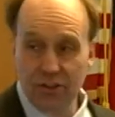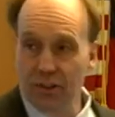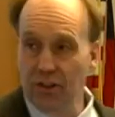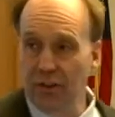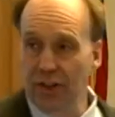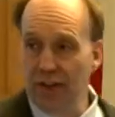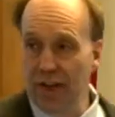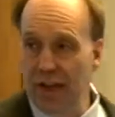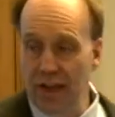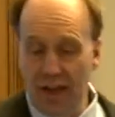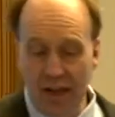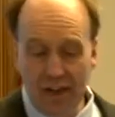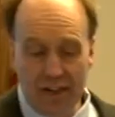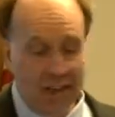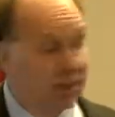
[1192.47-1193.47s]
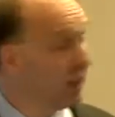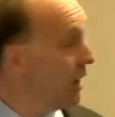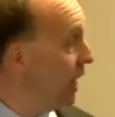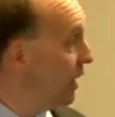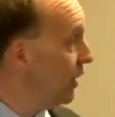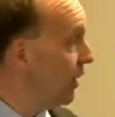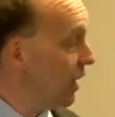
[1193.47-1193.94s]
So in eighteen
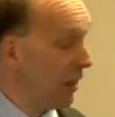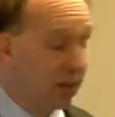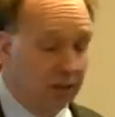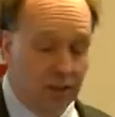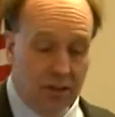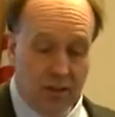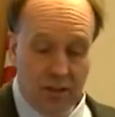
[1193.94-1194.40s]
ninety-eight,